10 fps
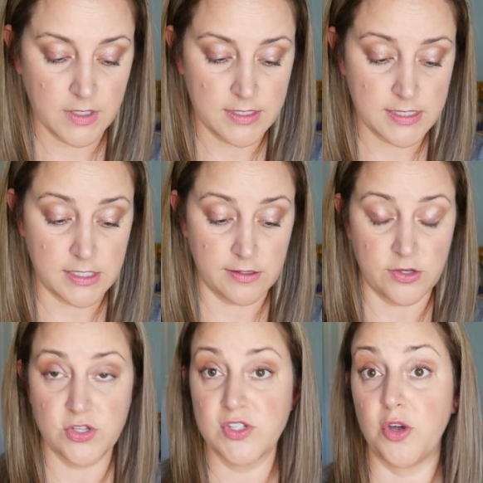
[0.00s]
Siri
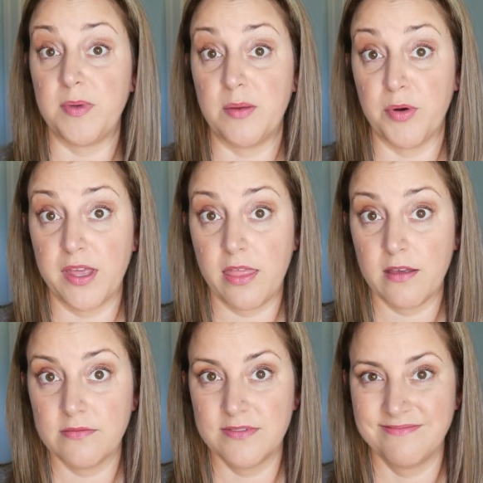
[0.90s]
just told me to breathe
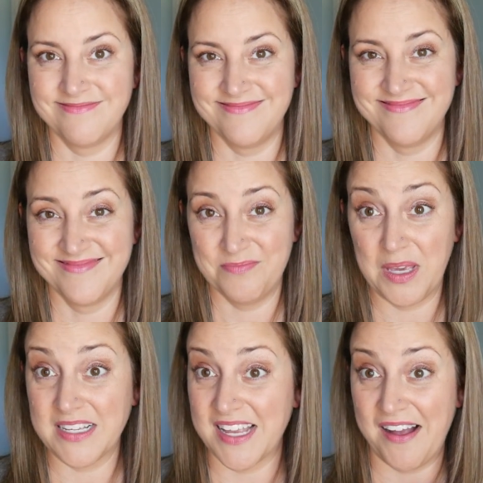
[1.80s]

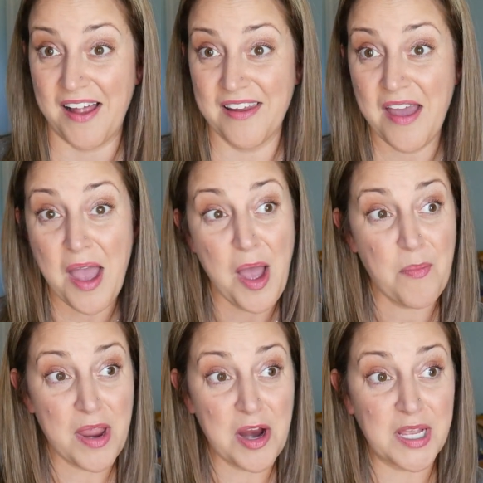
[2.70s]
because I got
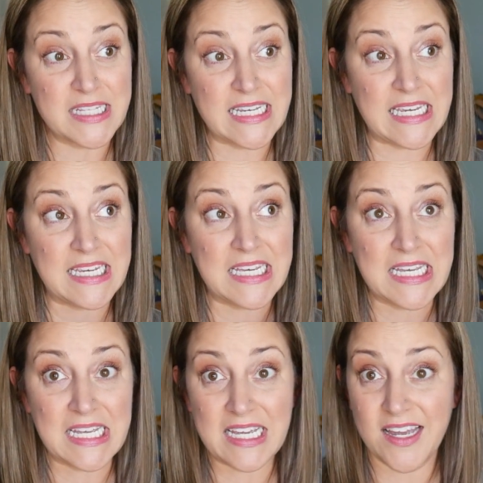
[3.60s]
apparently
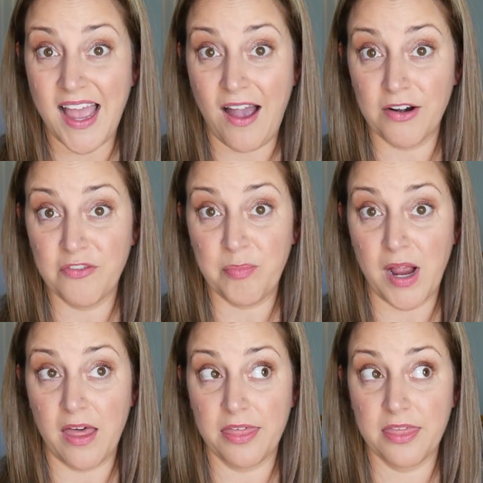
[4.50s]
out of
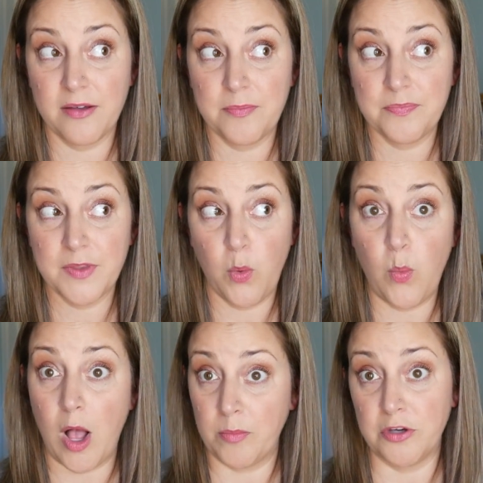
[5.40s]
breath
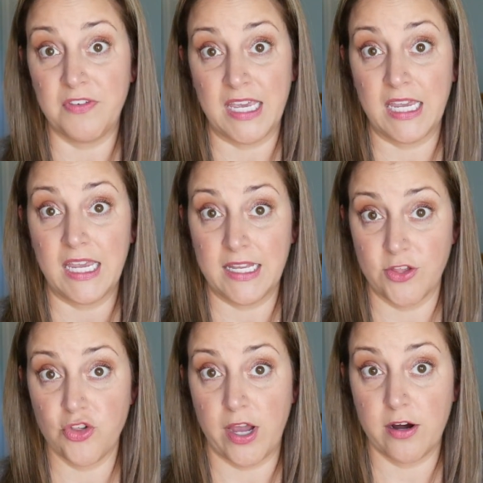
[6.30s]
while moving in a
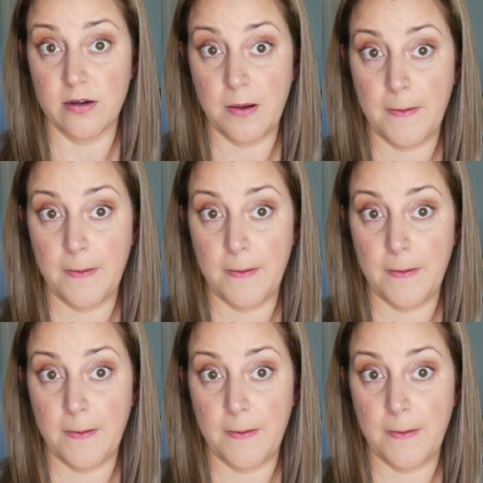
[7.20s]
chair.